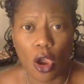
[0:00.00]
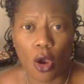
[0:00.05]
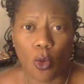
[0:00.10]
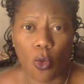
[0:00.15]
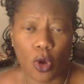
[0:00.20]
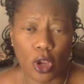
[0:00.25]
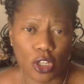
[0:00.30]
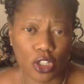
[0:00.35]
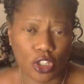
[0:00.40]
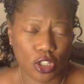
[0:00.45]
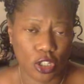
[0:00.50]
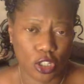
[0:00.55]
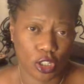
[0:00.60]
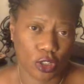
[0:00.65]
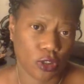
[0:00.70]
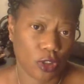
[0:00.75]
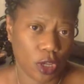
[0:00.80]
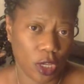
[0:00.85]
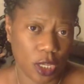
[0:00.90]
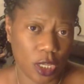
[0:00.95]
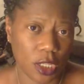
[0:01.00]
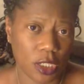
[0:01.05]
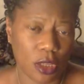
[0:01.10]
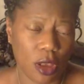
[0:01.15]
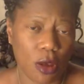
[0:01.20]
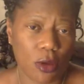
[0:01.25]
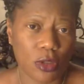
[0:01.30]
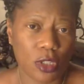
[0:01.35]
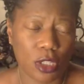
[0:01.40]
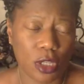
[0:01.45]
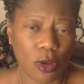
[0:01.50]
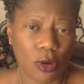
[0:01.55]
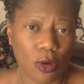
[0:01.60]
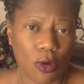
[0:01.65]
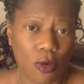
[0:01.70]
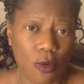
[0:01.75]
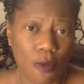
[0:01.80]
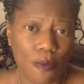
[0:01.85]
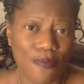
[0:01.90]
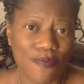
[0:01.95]
which is
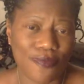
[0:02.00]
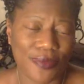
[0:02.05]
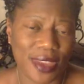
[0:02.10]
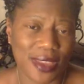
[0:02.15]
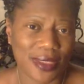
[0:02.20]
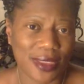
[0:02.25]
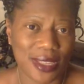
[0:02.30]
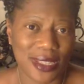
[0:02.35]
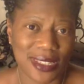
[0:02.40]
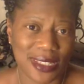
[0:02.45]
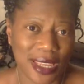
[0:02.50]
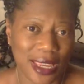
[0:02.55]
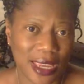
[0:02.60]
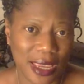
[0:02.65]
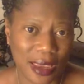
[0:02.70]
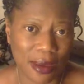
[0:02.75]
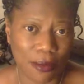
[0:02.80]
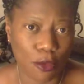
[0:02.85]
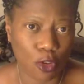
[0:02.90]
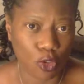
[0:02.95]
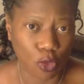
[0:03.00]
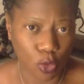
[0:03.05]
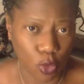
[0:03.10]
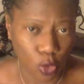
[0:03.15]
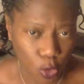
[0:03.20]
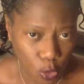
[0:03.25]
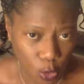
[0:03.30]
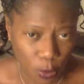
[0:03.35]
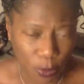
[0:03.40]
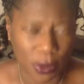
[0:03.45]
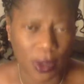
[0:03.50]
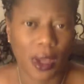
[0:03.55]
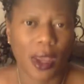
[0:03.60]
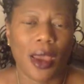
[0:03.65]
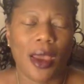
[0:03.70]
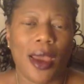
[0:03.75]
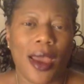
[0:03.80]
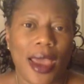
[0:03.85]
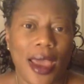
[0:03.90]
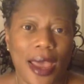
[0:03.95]
also in the same group
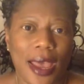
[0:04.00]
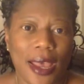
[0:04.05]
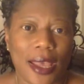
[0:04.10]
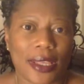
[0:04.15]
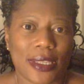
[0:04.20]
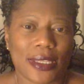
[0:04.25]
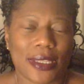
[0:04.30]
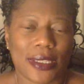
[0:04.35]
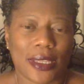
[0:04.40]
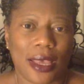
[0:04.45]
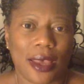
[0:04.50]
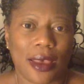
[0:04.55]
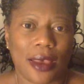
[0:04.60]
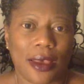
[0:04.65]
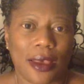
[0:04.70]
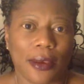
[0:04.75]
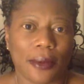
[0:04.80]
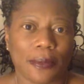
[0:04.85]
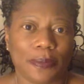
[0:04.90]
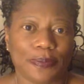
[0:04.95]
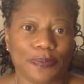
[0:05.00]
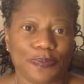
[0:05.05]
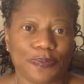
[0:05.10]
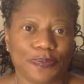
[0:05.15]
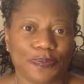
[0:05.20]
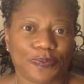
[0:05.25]
as lemon